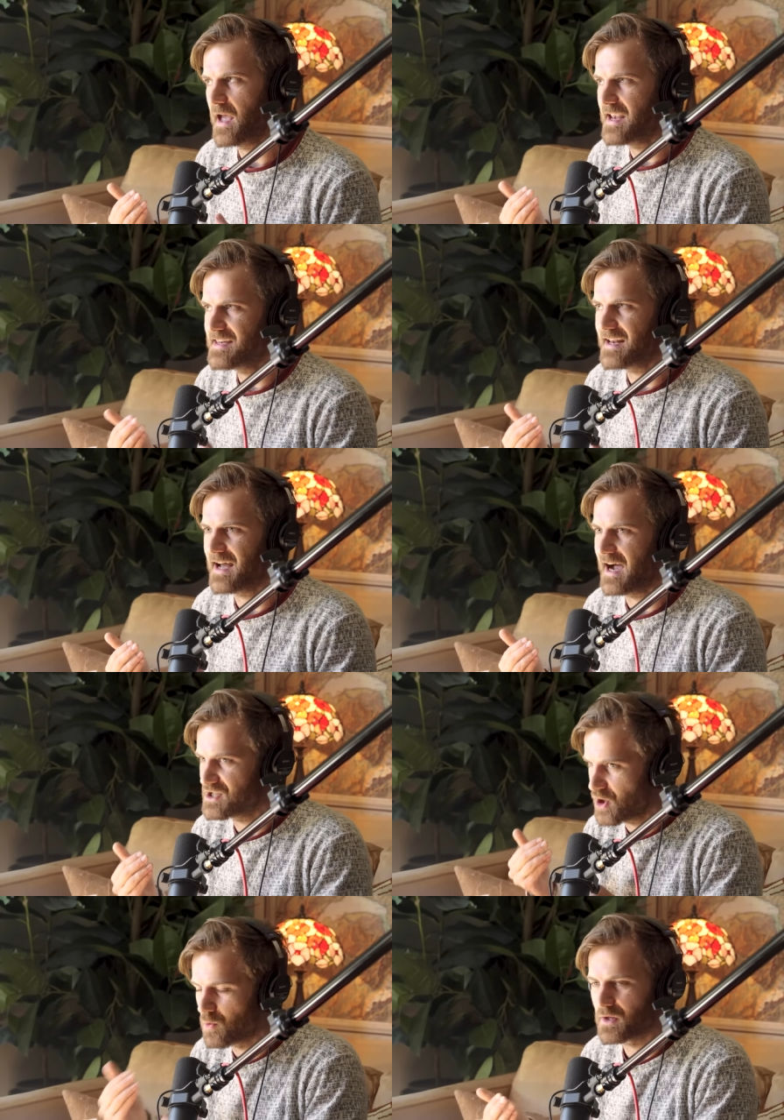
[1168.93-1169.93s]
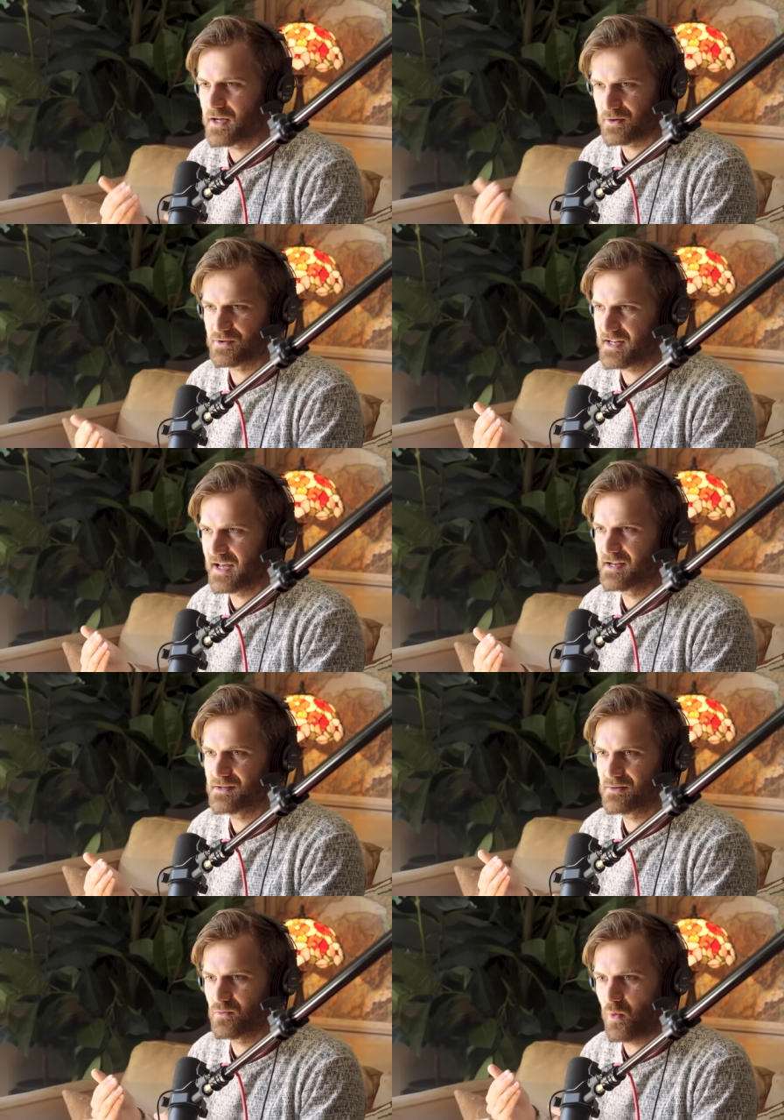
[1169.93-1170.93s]
And yet I totally
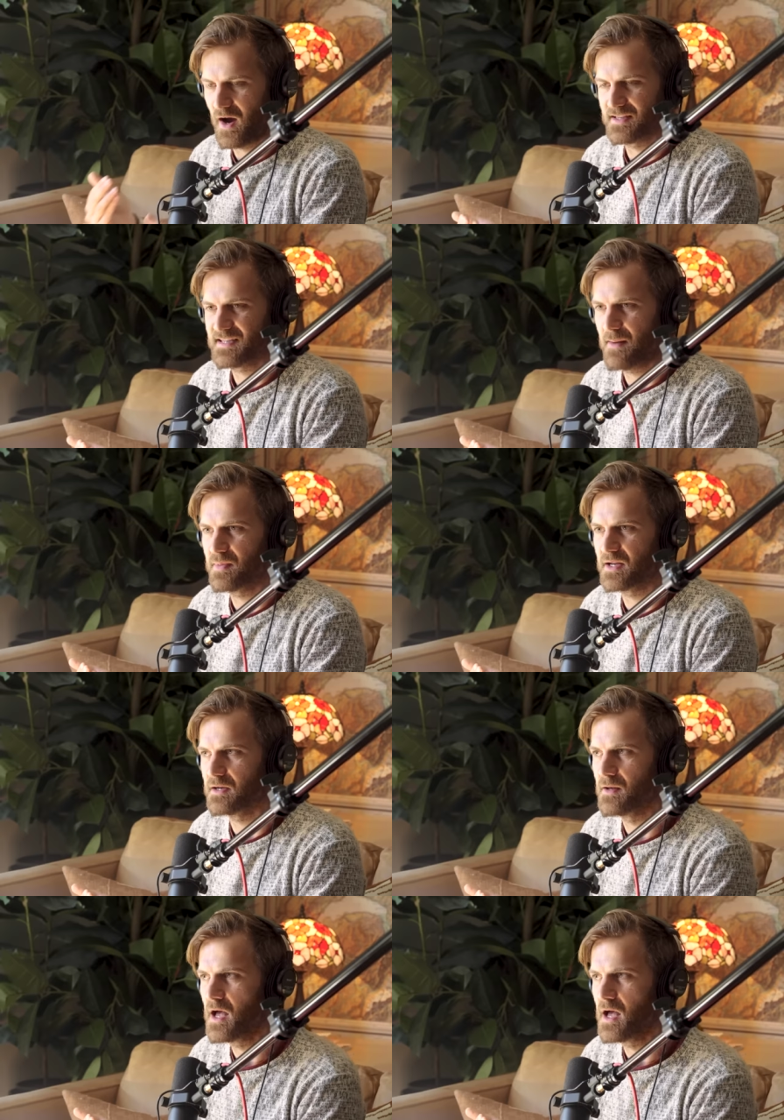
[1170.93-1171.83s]
understand why it's happening.